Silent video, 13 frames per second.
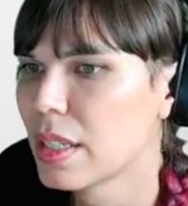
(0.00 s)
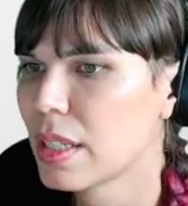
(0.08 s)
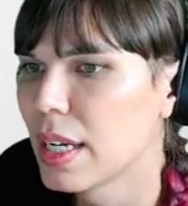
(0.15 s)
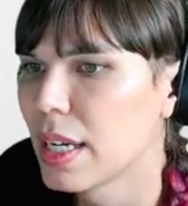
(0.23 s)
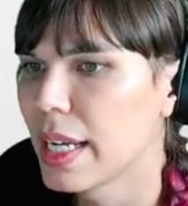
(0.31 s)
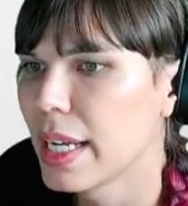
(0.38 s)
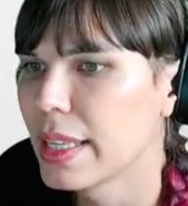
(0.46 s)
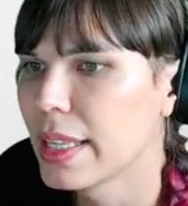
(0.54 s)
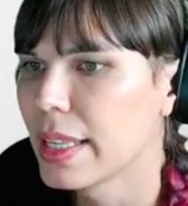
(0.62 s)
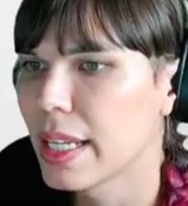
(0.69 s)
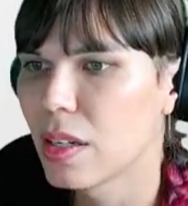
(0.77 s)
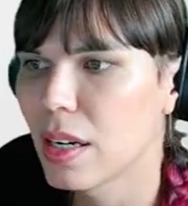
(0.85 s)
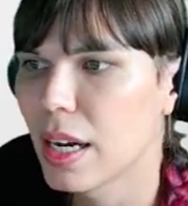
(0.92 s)
And
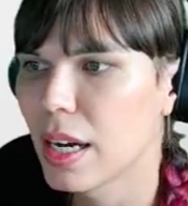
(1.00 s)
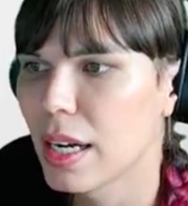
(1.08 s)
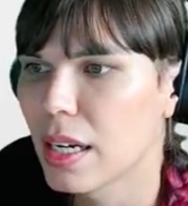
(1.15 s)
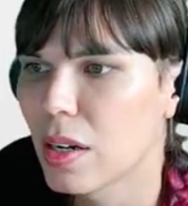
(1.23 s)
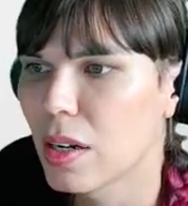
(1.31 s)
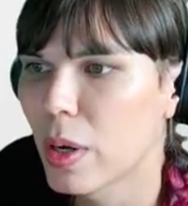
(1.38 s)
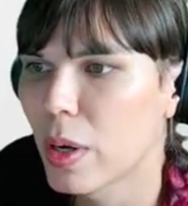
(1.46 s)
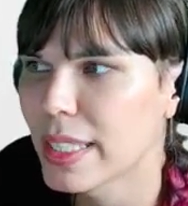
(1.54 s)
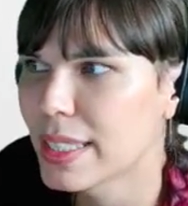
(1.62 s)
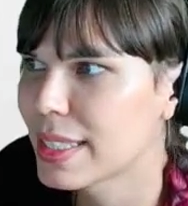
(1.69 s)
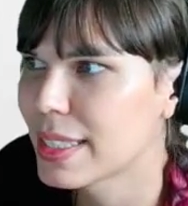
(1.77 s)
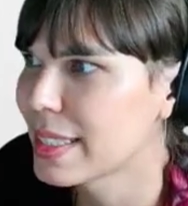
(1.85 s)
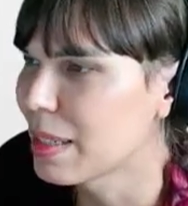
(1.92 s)
then what is
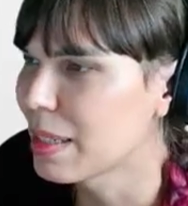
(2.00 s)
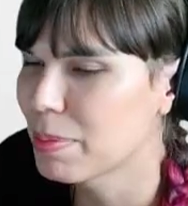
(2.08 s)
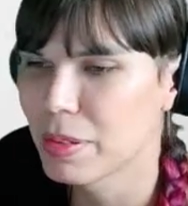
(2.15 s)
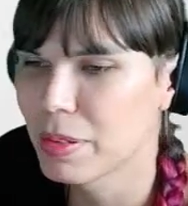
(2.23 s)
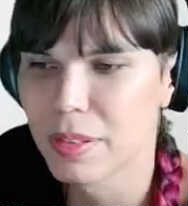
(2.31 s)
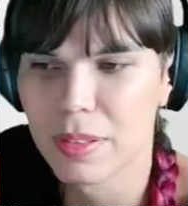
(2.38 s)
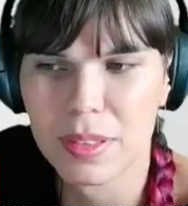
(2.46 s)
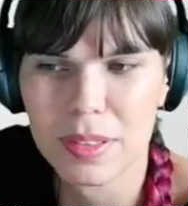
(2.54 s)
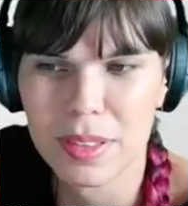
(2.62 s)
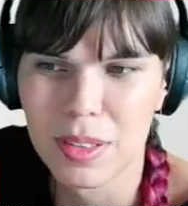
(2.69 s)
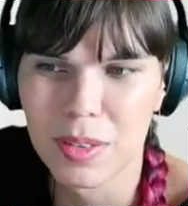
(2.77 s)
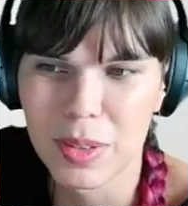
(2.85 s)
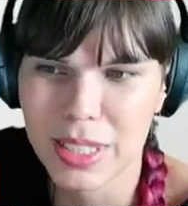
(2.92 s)
setup?
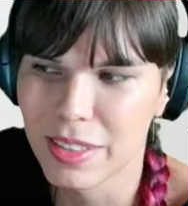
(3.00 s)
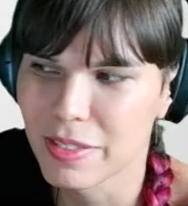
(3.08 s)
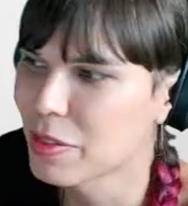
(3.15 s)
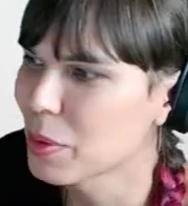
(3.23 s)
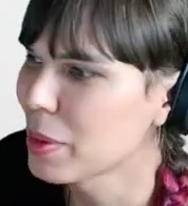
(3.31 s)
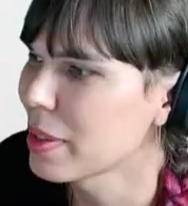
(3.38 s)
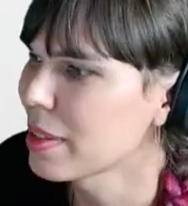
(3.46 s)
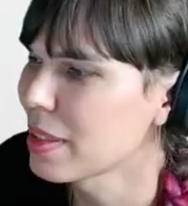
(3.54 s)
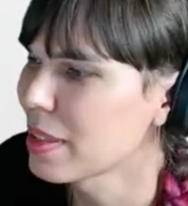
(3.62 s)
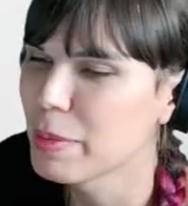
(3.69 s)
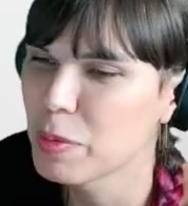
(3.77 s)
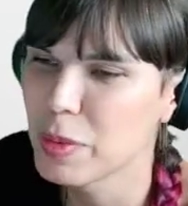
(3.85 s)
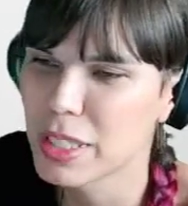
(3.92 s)
What is it for?
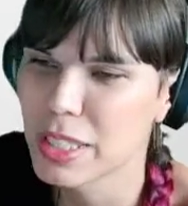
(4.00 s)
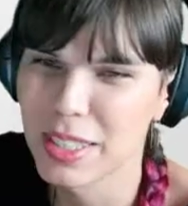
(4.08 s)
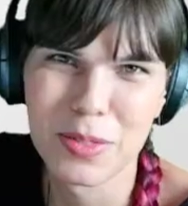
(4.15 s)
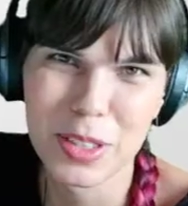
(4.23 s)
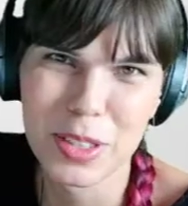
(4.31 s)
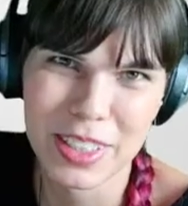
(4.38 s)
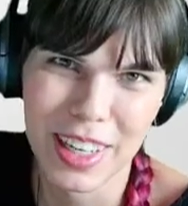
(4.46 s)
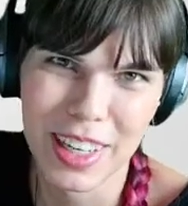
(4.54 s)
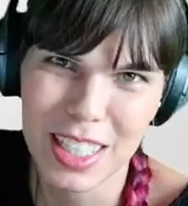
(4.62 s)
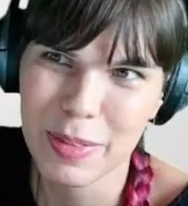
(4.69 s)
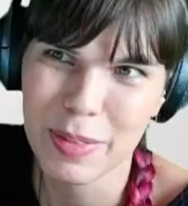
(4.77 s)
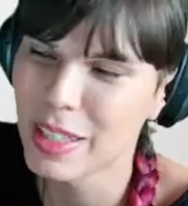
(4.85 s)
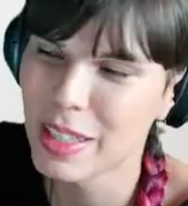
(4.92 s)
I mean, we just talked
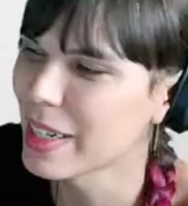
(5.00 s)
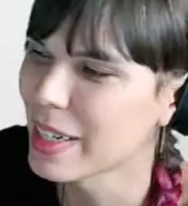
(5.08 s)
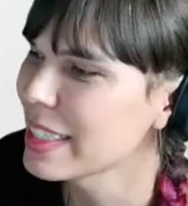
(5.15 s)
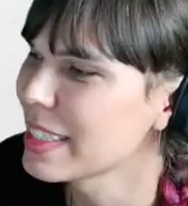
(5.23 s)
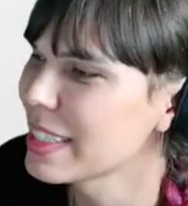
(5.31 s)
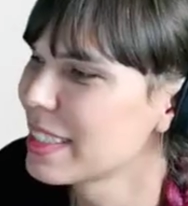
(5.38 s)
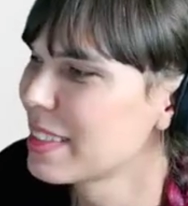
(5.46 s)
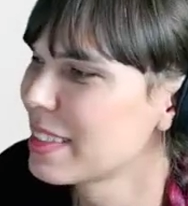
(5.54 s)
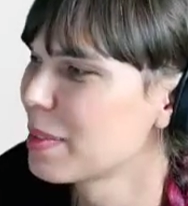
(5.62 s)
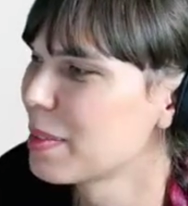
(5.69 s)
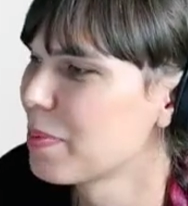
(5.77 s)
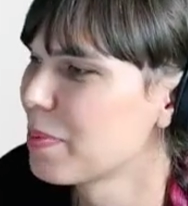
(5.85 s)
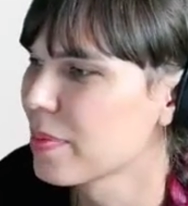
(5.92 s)
about it, right?
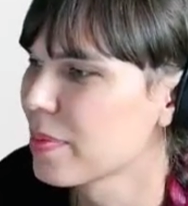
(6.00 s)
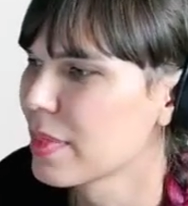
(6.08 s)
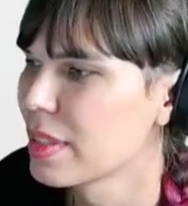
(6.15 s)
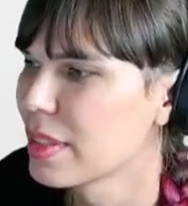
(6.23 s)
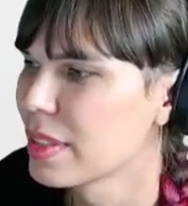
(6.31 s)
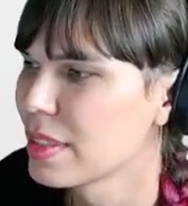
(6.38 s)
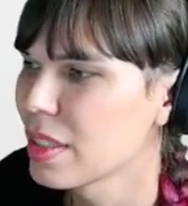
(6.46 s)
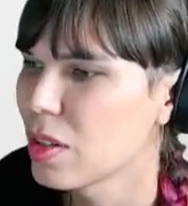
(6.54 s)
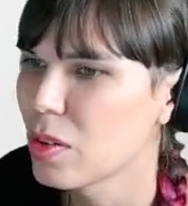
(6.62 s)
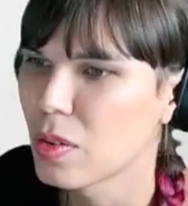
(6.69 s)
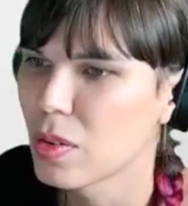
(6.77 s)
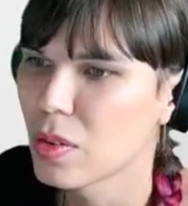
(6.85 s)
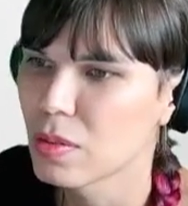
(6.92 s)

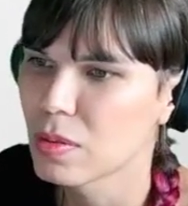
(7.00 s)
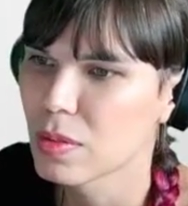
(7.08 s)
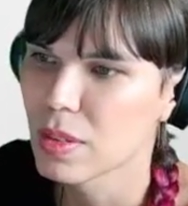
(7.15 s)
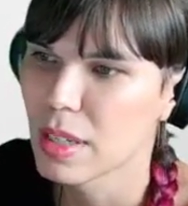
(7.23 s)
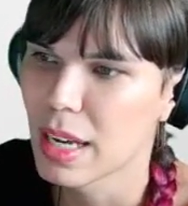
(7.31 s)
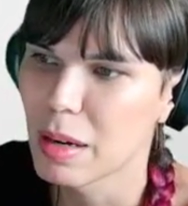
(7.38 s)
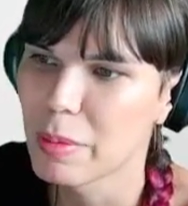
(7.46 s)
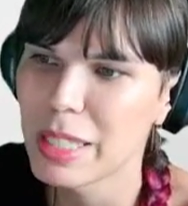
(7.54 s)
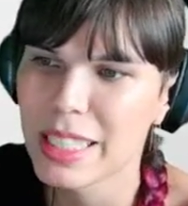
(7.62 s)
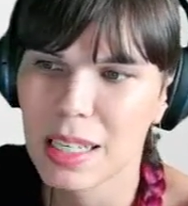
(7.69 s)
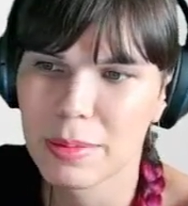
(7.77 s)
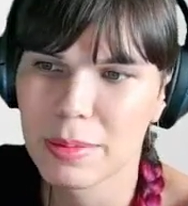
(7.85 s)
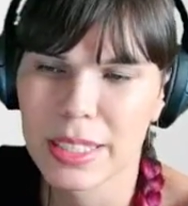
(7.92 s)
So how many
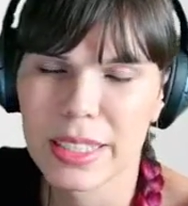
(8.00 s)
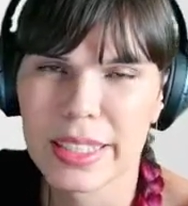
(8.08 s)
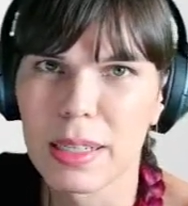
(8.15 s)
times does setup